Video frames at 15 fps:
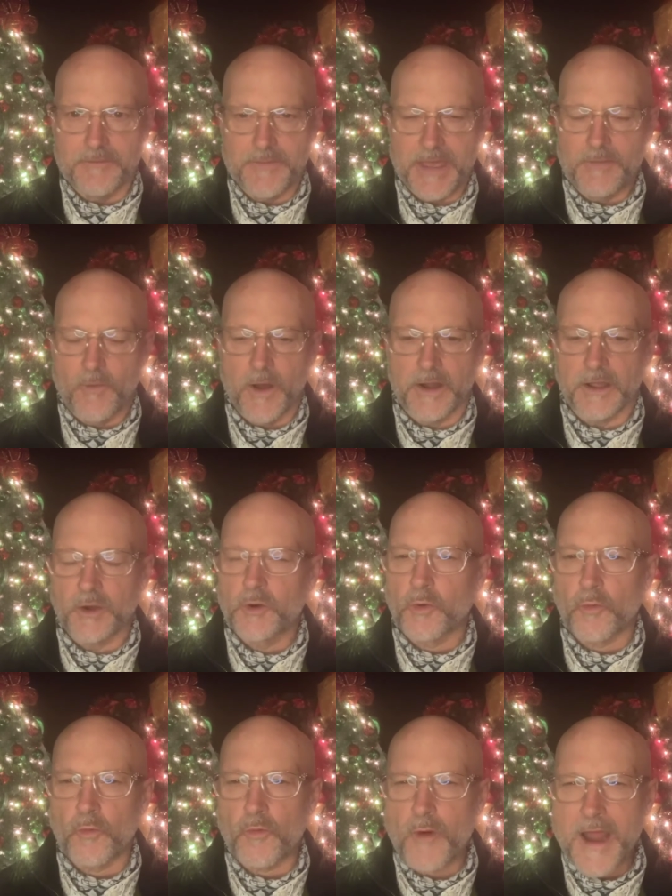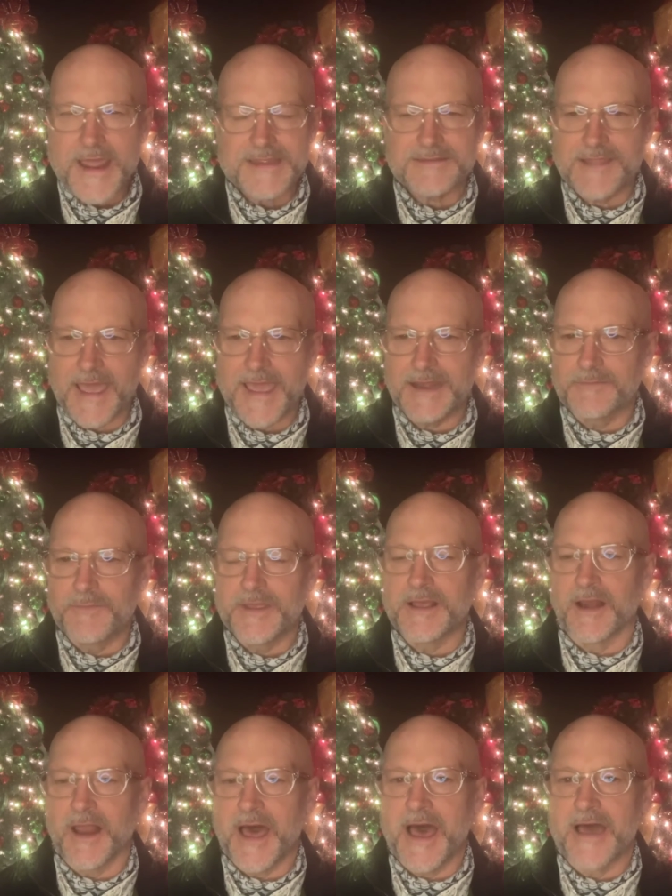Man, what a great day to be
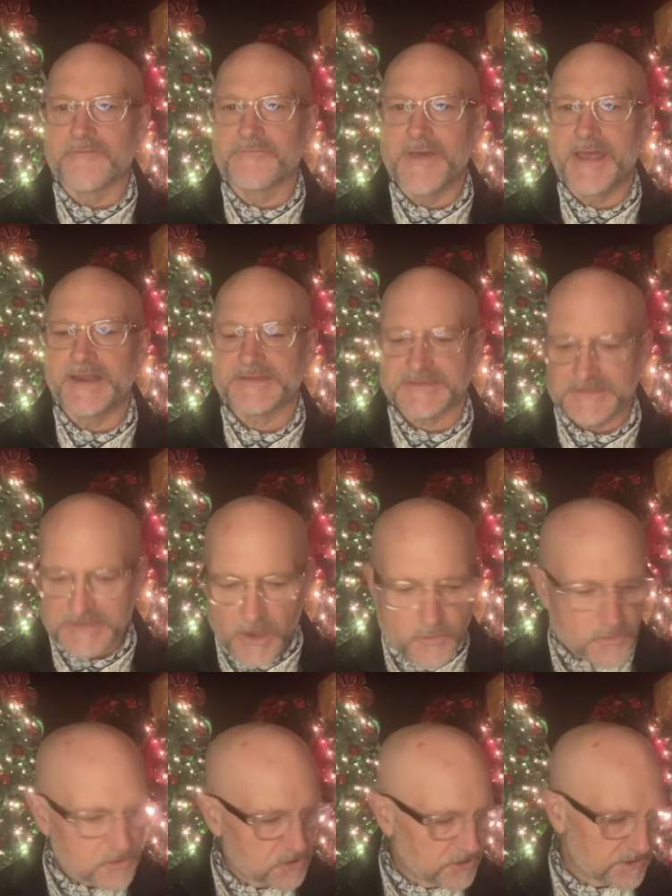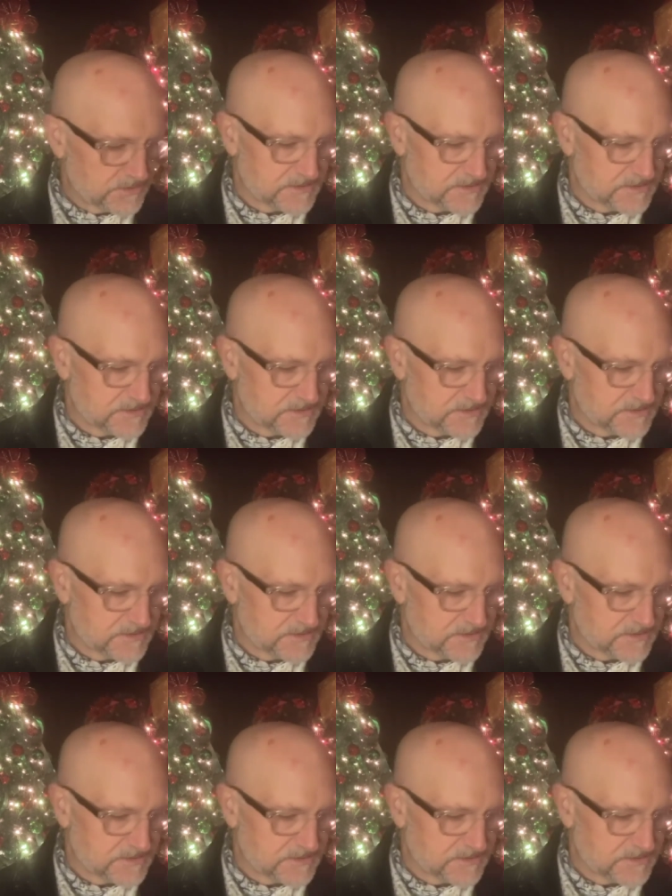alive, man. It's so good to